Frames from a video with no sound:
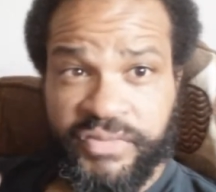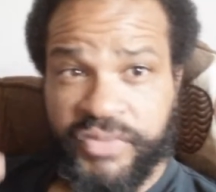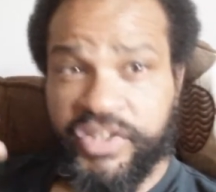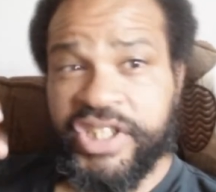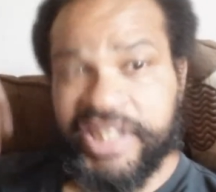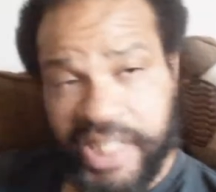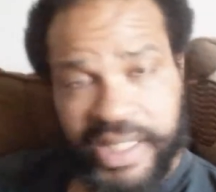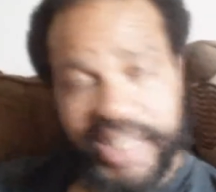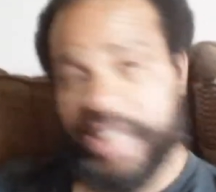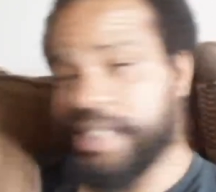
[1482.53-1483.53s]

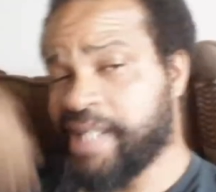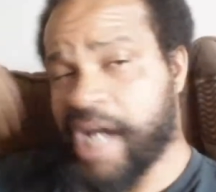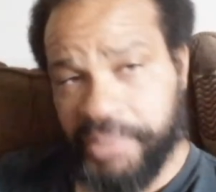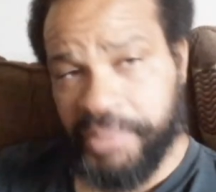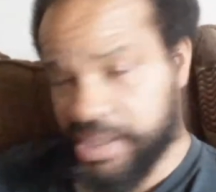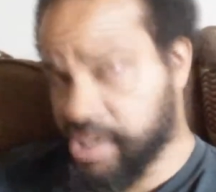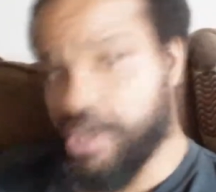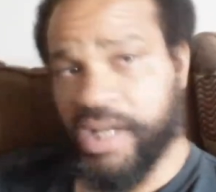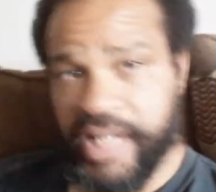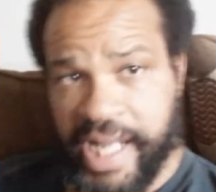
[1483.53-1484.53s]
versatility and options and
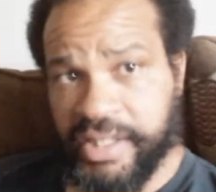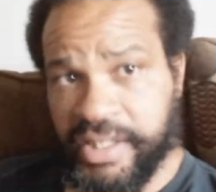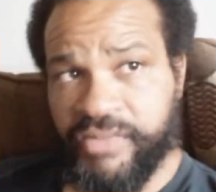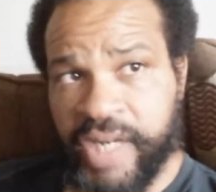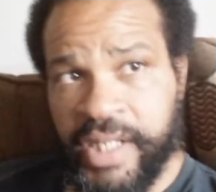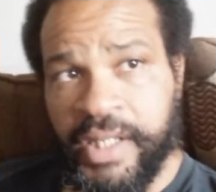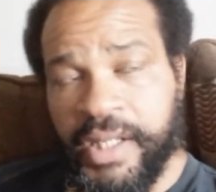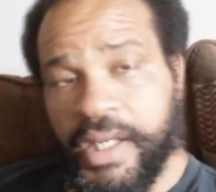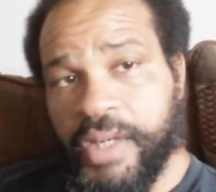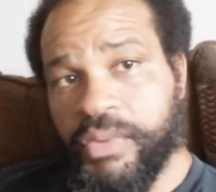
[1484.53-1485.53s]
all of that stuff, right?
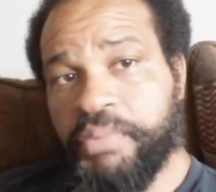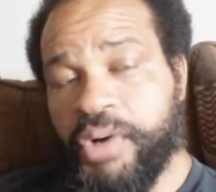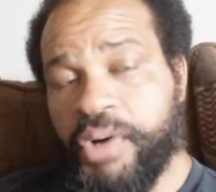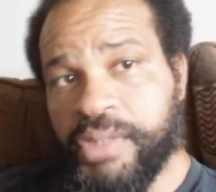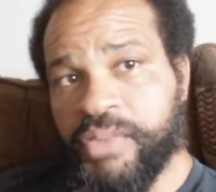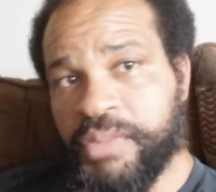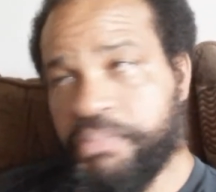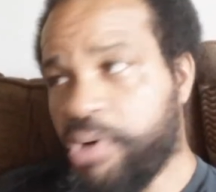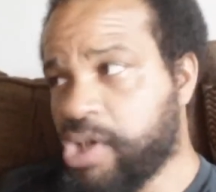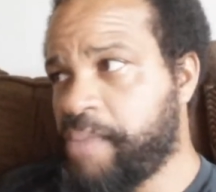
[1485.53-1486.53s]
With Paul, with
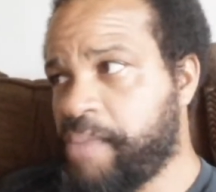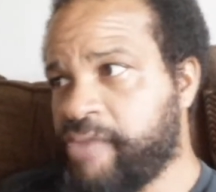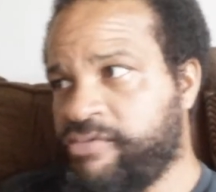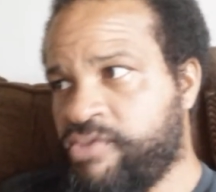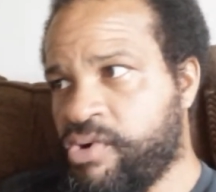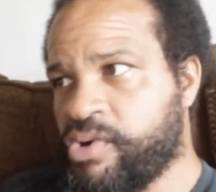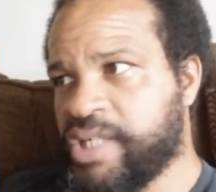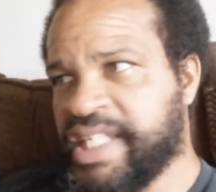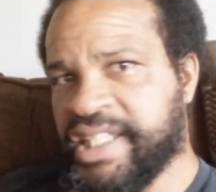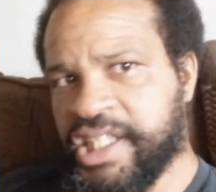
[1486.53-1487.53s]
Paul
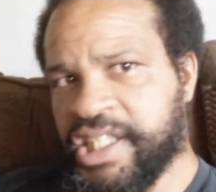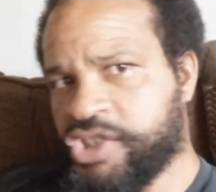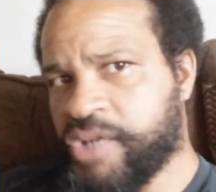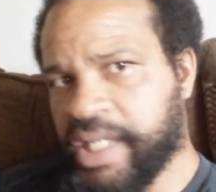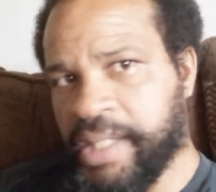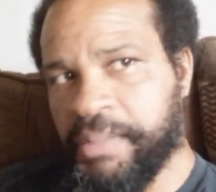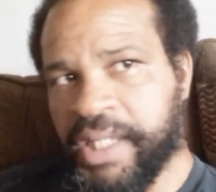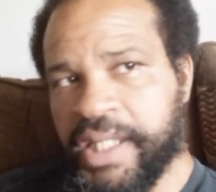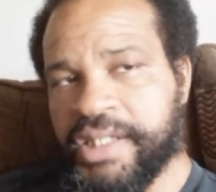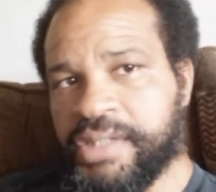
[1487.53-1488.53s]
Spadafora, it's, it's tricky
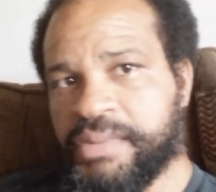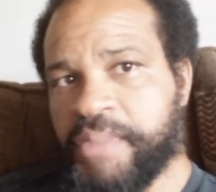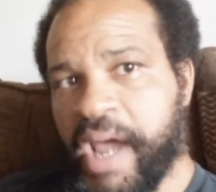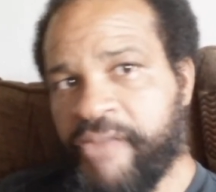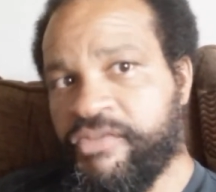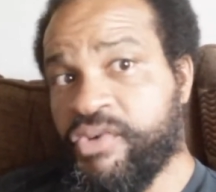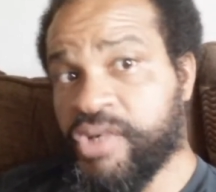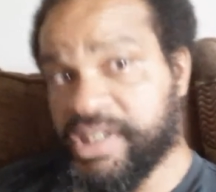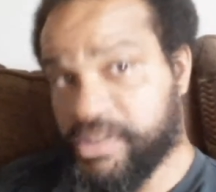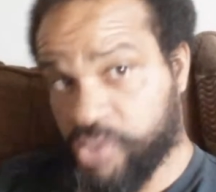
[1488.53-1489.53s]
because
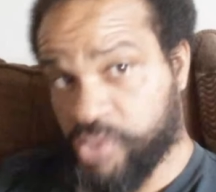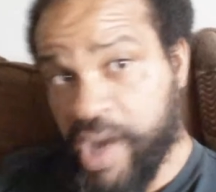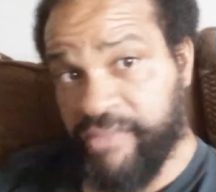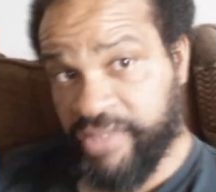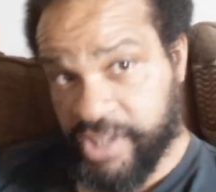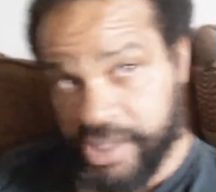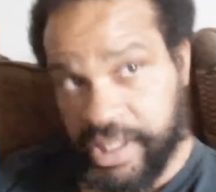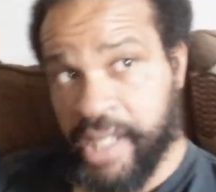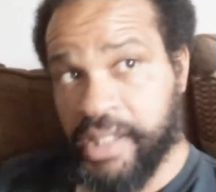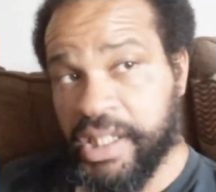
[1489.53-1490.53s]
Spadafora is quite
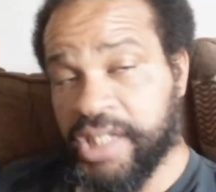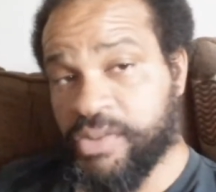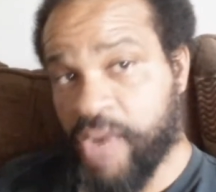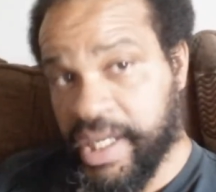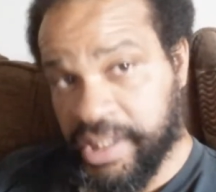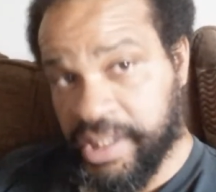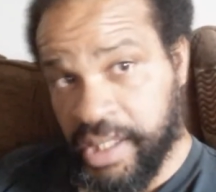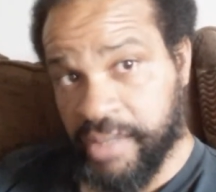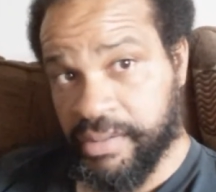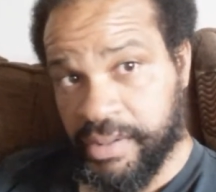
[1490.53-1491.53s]
versatile. He's quite
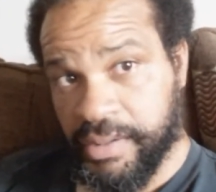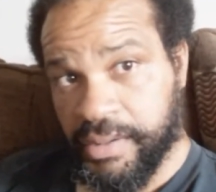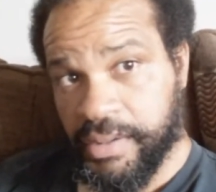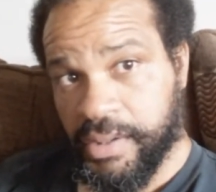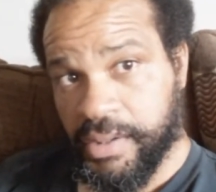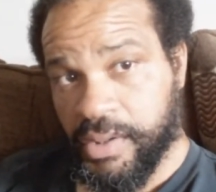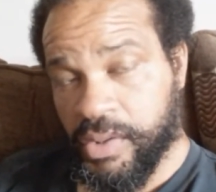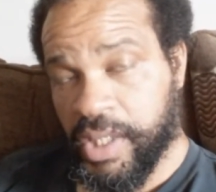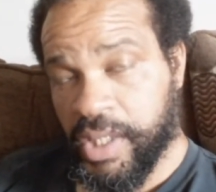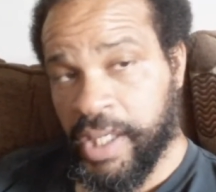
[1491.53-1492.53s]
skilled,
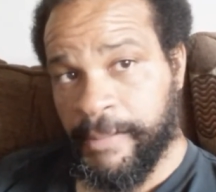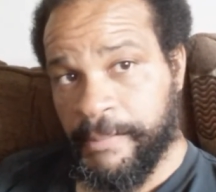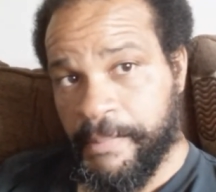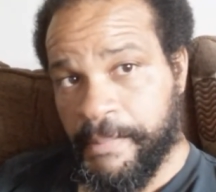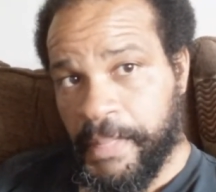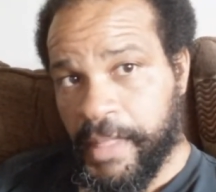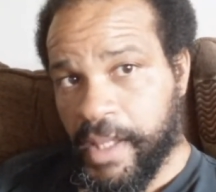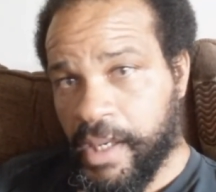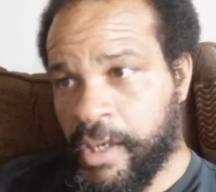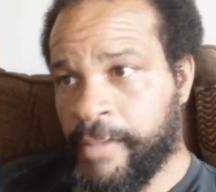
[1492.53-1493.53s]
okay?
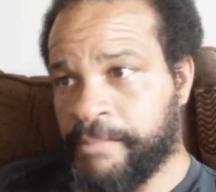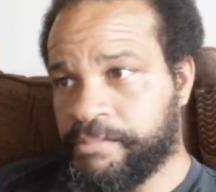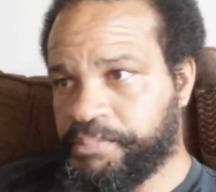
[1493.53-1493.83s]
Um,